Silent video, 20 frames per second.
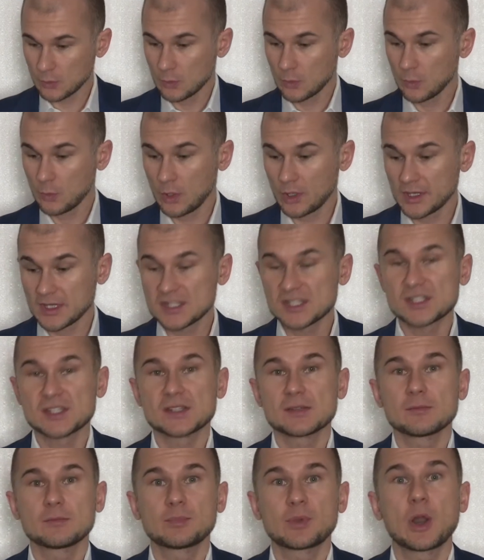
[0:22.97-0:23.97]
what is
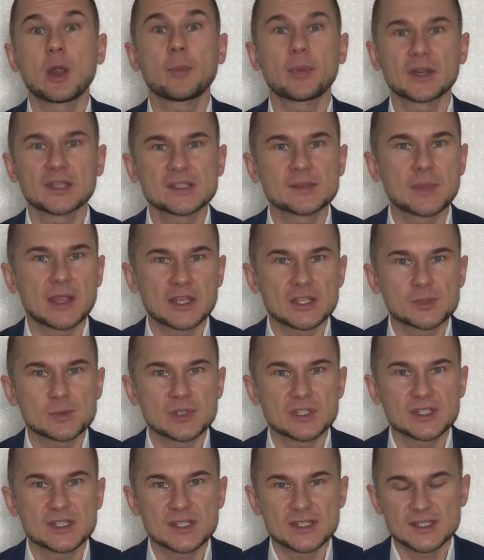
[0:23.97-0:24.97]
property management
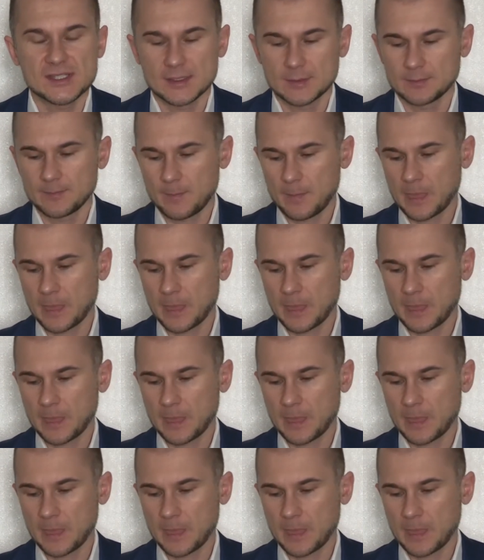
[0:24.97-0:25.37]
system?